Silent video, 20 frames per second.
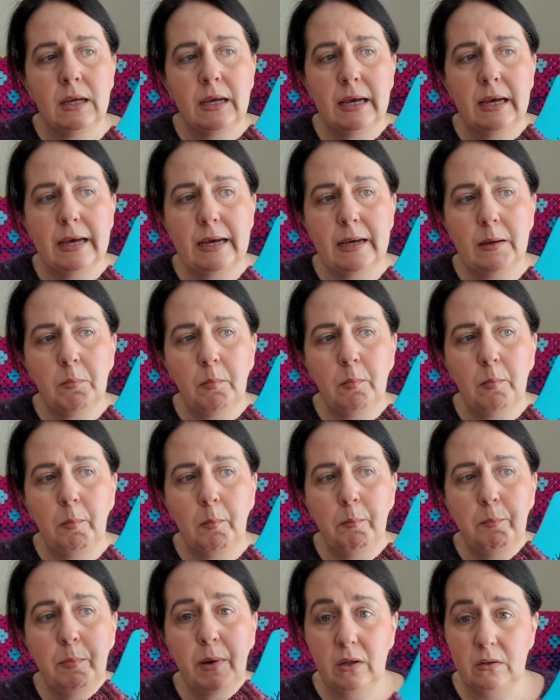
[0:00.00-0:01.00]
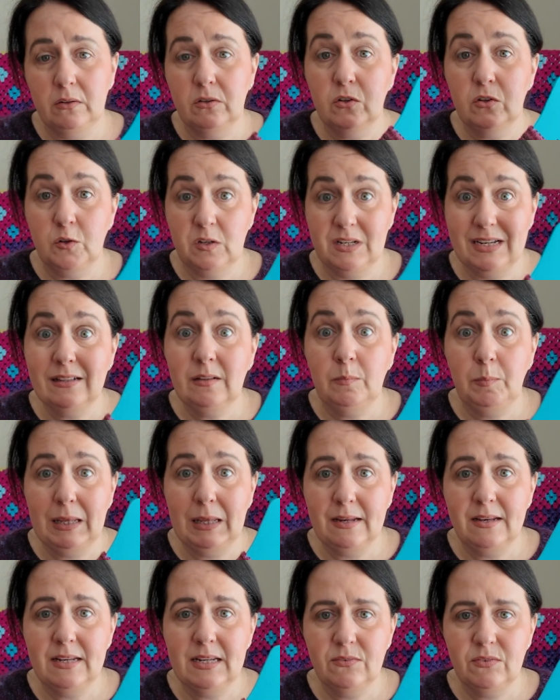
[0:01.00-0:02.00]
But there's still
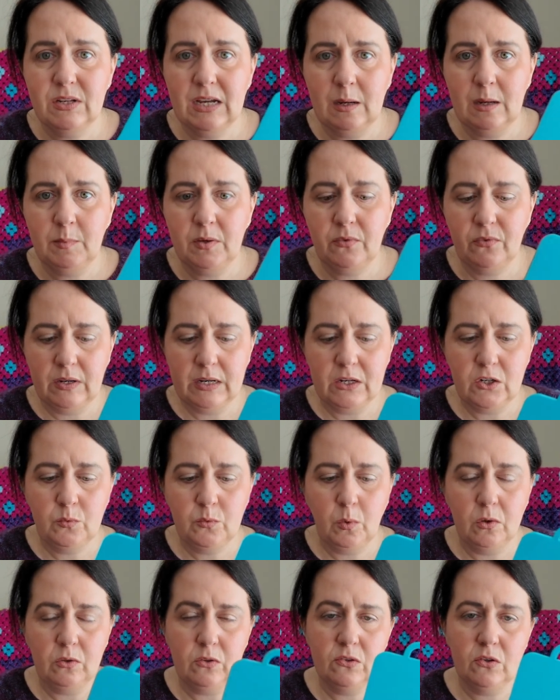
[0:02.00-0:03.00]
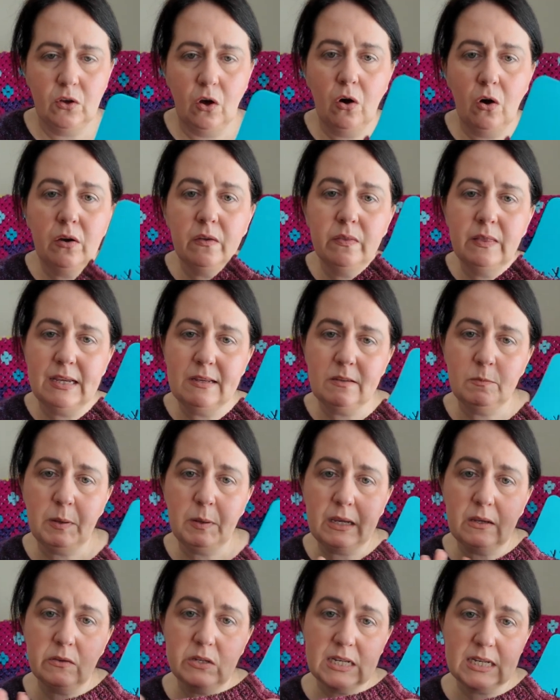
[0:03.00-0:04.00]
plenty of time to finish one sock. These
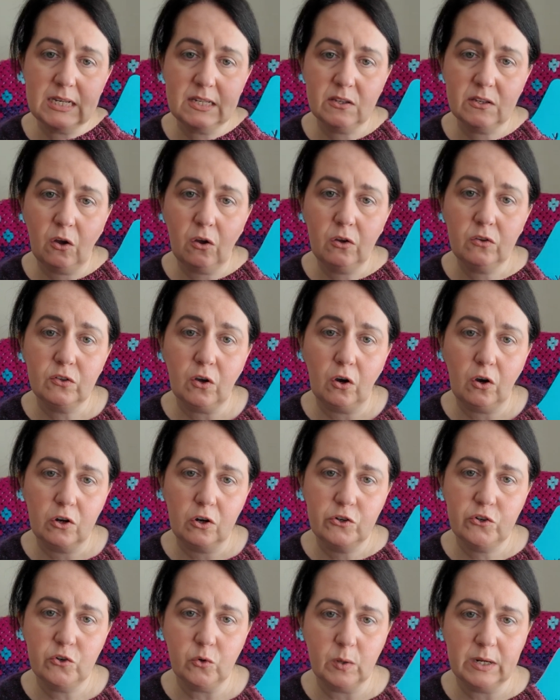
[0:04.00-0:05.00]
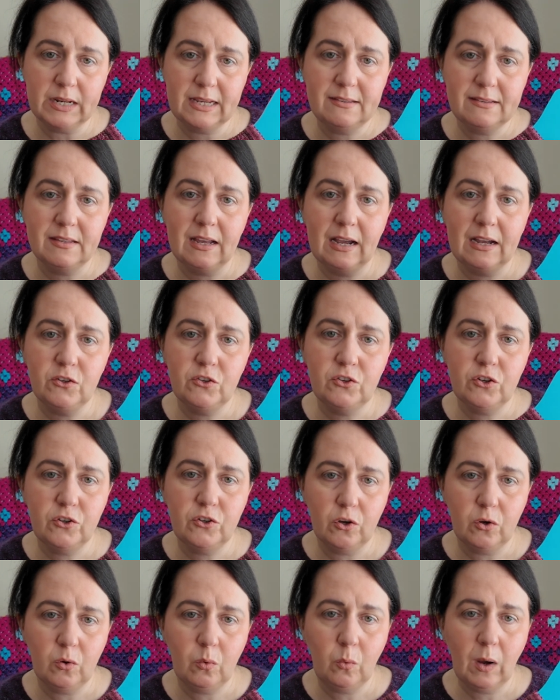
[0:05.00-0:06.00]
Picotee socks are shorties. As you
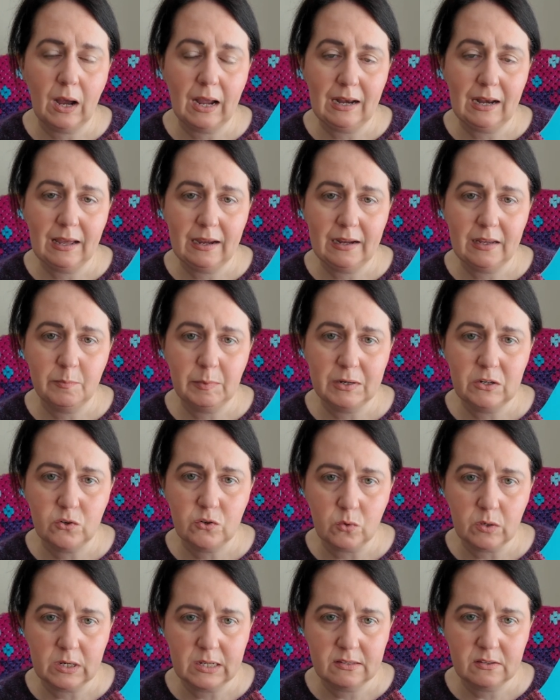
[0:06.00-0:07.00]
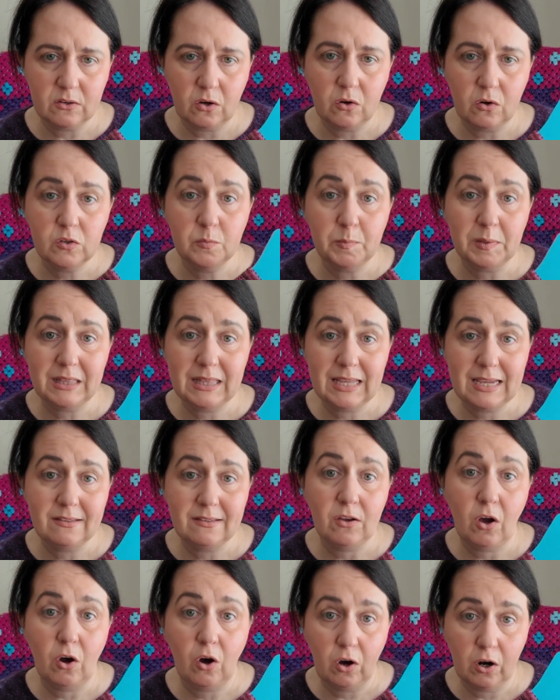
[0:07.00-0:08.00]
know, I like my shorty socks, but
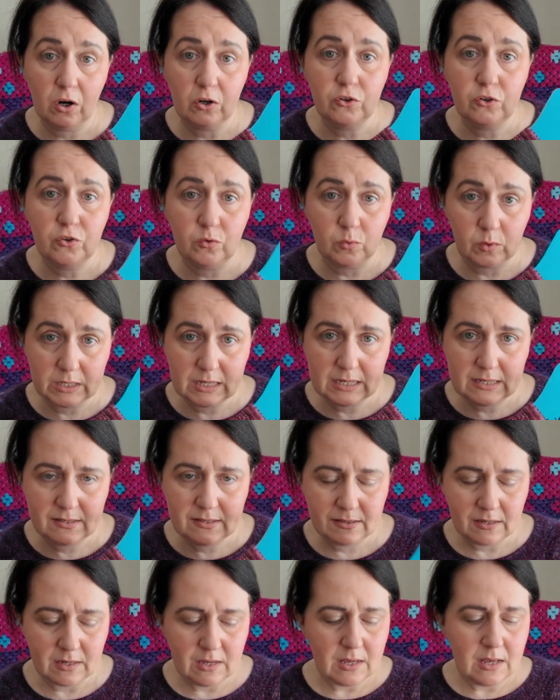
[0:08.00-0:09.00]
these are shorties.